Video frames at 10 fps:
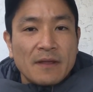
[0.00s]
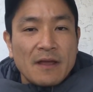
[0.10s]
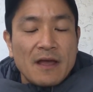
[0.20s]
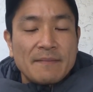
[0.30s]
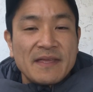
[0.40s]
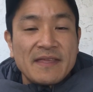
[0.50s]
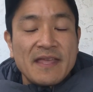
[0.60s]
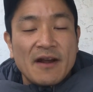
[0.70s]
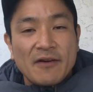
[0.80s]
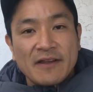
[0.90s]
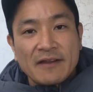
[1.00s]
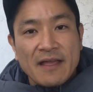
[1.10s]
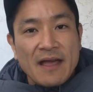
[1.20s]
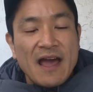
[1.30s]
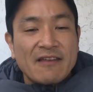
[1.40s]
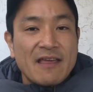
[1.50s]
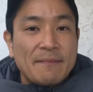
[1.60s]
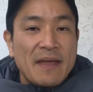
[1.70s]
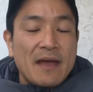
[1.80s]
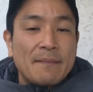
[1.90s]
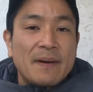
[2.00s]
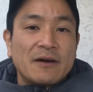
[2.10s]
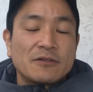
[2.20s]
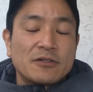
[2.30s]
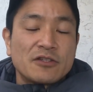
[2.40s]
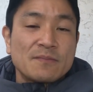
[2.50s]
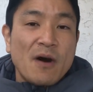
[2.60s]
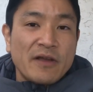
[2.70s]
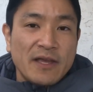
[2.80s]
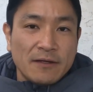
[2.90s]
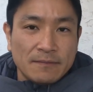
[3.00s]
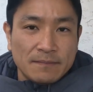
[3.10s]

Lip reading: I've been hearing other campaign about smoking.